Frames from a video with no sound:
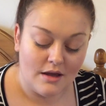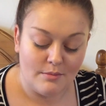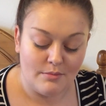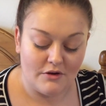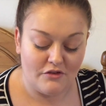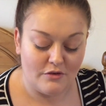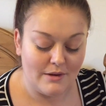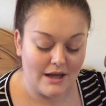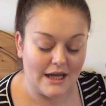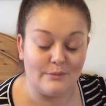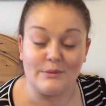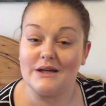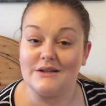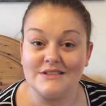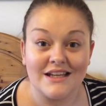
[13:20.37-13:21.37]
but for my
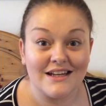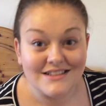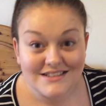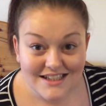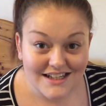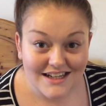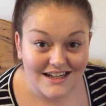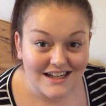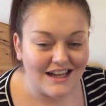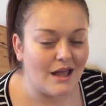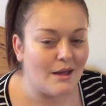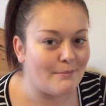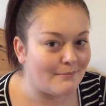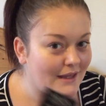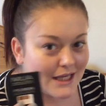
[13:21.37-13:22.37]
eyebrows, ta-da!
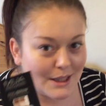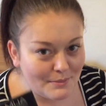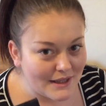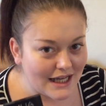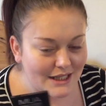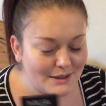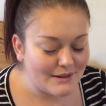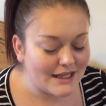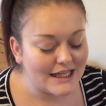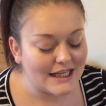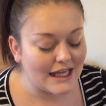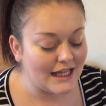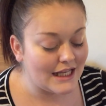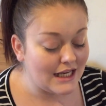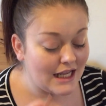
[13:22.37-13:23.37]
Makeup Academy
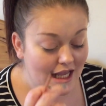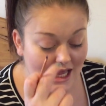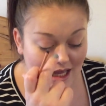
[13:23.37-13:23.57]
again.